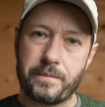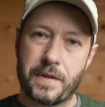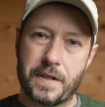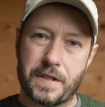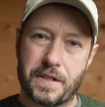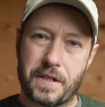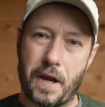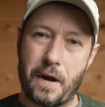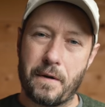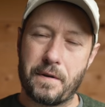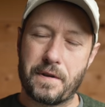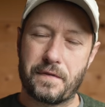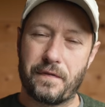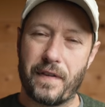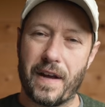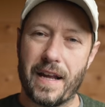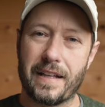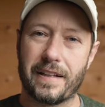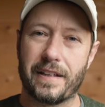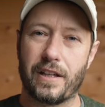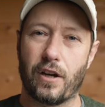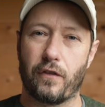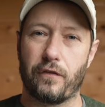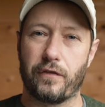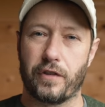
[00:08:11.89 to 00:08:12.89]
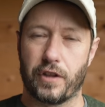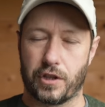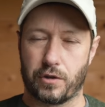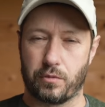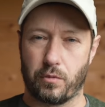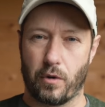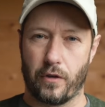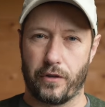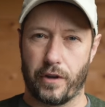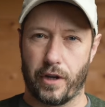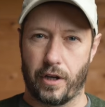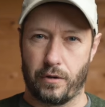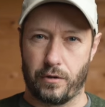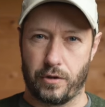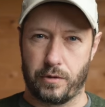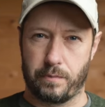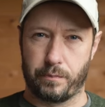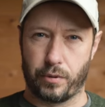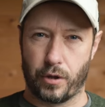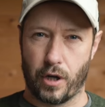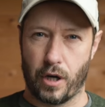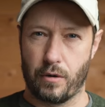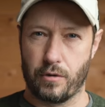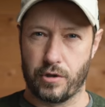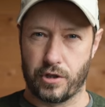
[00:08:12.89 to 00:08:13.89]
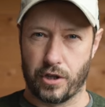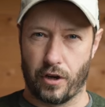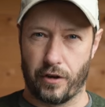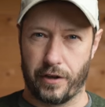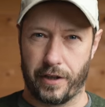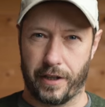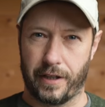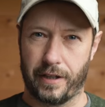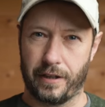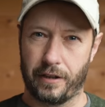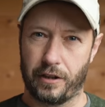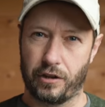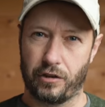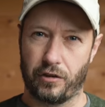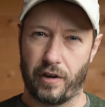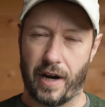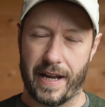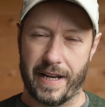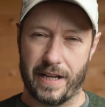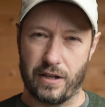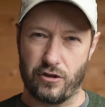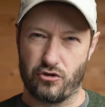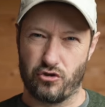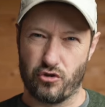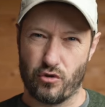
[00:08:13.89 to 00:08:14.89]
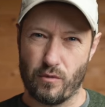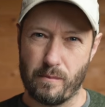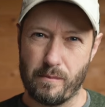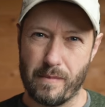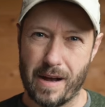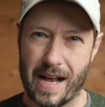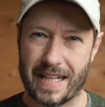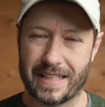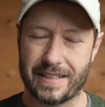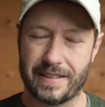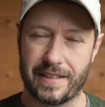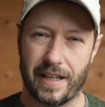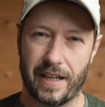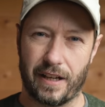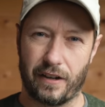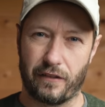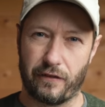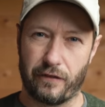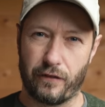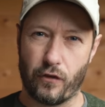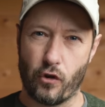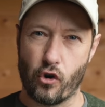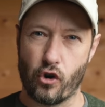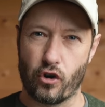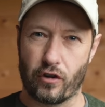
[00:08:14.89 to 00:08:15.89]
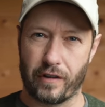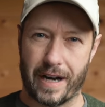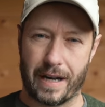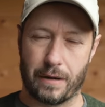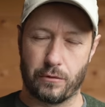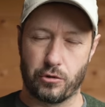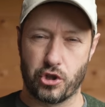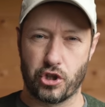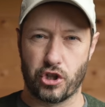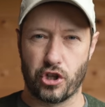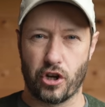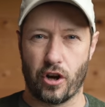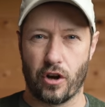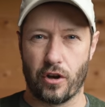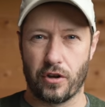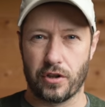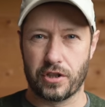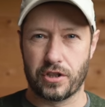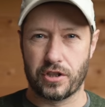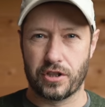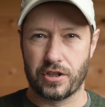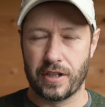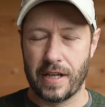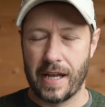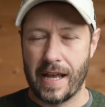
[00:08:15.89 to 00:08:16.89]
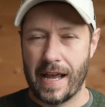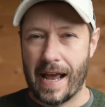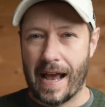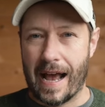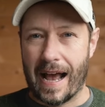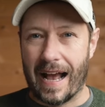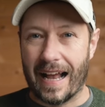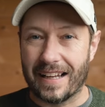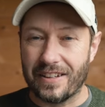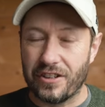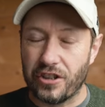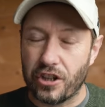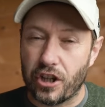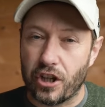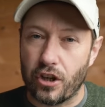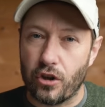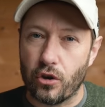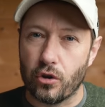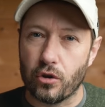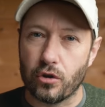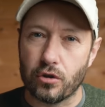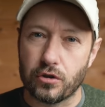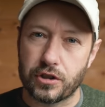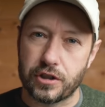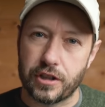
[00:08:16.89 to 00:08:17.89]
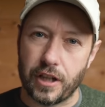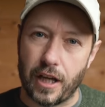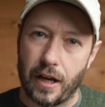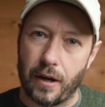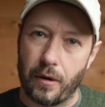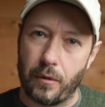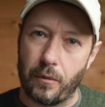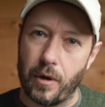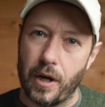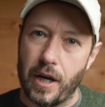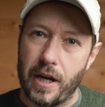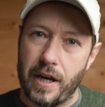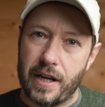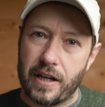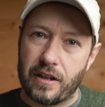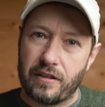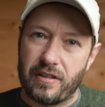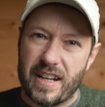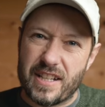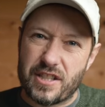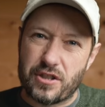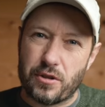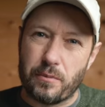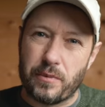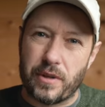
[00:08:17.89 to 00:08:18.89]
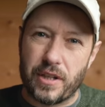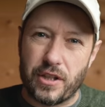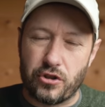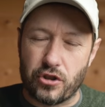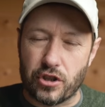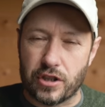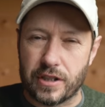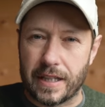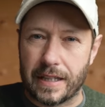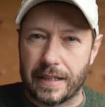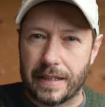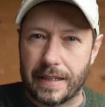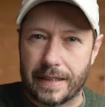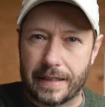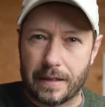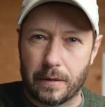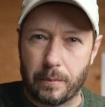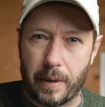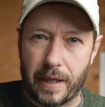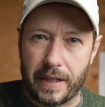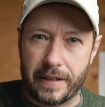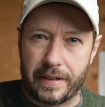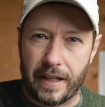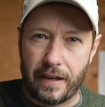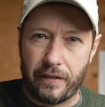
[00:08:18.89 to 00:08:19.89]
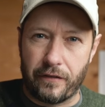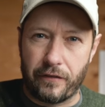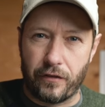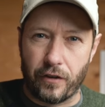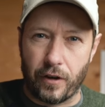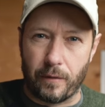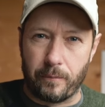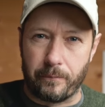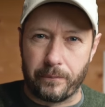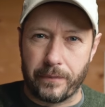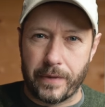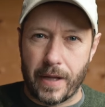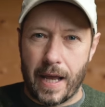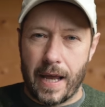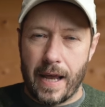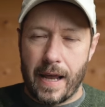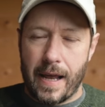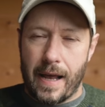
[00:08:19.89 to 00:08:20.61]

So it's fairly obvious what those pros are. You can create dramatic foreground shots, and you can also create something just a little bit different.